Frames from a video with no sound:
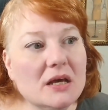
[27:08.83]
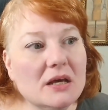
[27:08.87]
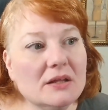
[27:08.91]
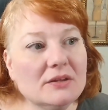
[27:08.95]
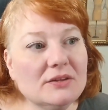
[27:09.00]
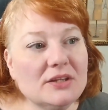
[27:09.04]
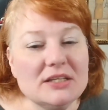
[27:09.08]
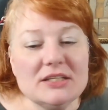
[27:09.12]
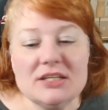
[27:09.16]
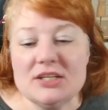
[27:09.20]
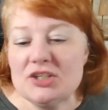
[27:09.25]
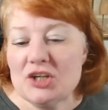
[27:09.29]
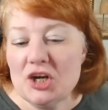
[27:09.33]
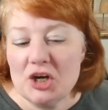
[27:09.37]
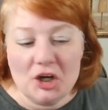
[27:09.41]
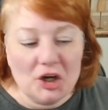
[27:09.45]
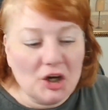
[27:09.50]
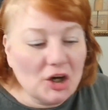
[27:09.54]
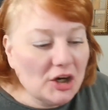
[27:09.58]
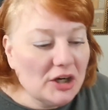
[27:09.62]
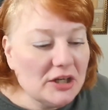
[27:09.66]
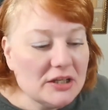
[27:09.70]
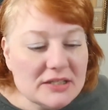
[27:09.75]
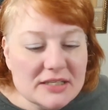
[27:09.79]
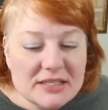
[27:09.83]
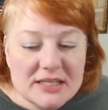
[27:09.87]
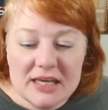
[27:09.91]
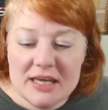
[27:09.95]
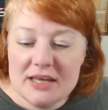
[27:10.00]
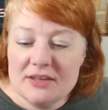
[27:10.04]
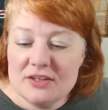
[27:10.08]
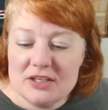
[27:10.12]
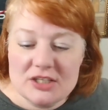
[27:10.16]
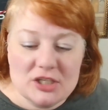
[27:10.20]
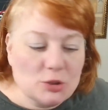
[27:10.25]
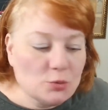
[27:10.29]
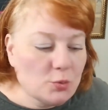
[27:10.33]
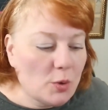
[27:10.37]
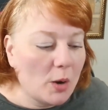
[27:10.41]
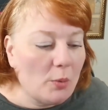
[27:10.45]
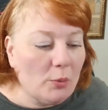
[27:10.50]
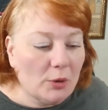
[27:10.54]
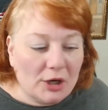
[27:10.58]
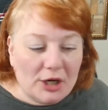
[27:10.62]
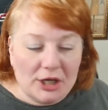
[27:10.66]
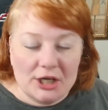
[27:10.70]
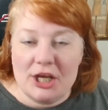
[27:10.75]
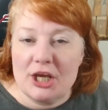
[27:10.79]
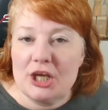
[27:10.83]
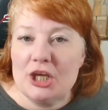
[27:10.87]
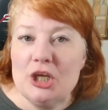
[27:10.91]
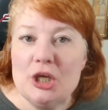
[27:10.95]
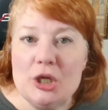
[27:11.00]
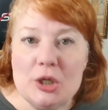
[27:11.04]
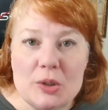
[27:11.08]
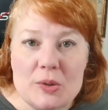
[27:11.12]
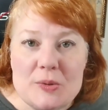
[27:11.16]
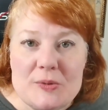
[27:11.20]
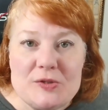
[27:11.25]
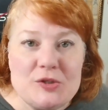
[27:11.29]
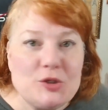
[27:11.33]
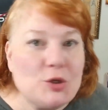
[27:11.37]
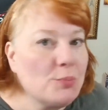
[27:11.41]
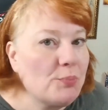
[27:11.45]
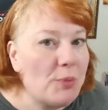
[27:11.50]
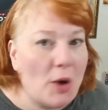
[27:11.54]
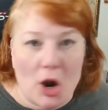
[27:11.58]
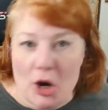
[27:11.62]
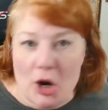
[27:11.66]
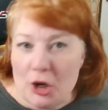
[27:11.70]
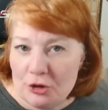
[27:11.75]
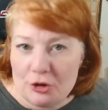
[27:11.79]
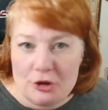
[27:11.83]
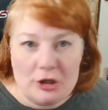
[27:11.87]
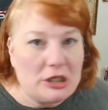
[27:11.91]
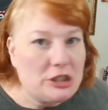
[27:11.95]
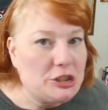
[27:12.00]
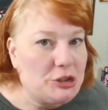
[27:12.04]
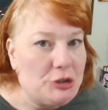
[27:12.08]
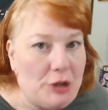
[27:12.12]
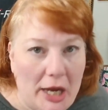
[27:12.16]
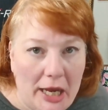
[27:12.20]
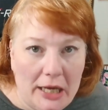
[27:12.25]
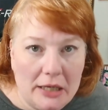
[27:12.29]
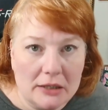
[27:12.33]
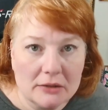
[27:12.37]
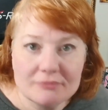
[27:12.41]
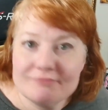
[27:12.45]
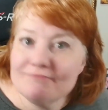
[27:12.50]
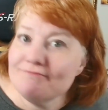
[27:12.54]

This is our currency. This is what we're going to use to barter and trade.